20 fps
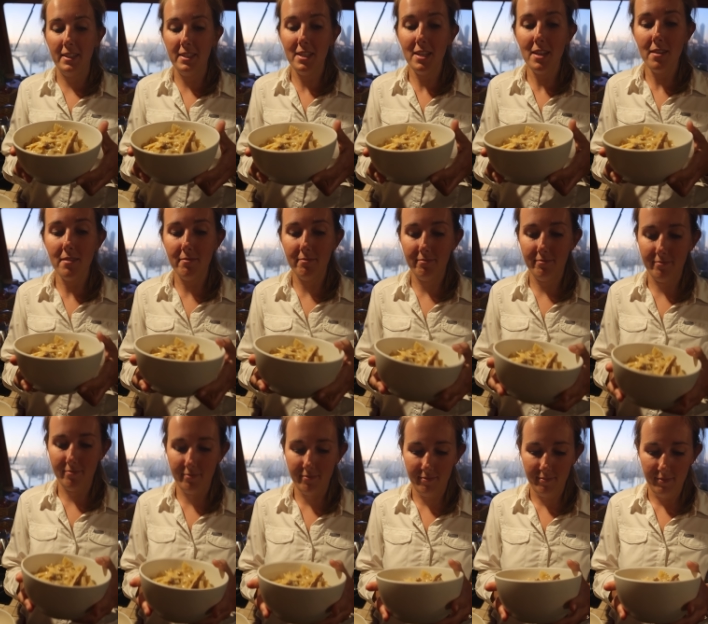That's it.
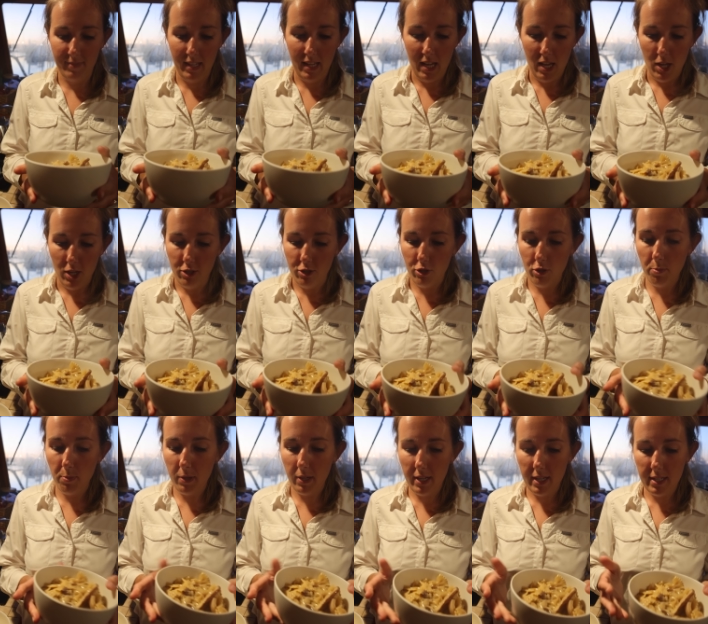
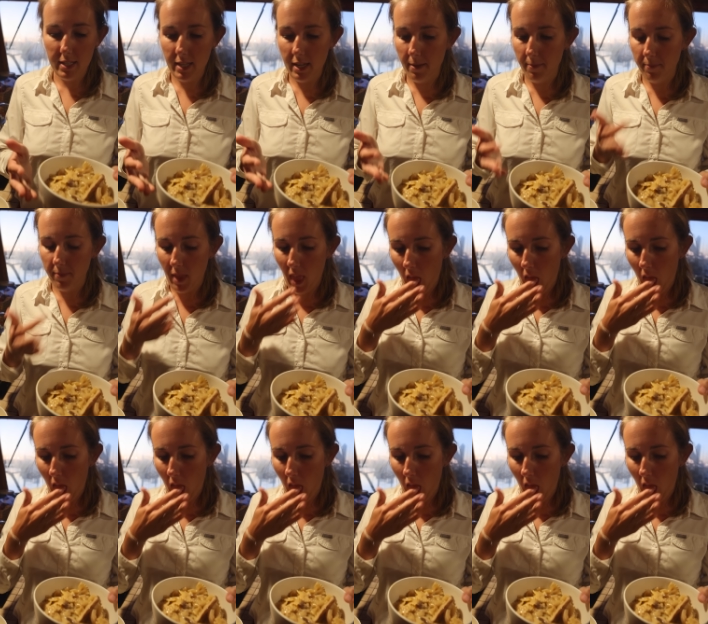Super easy.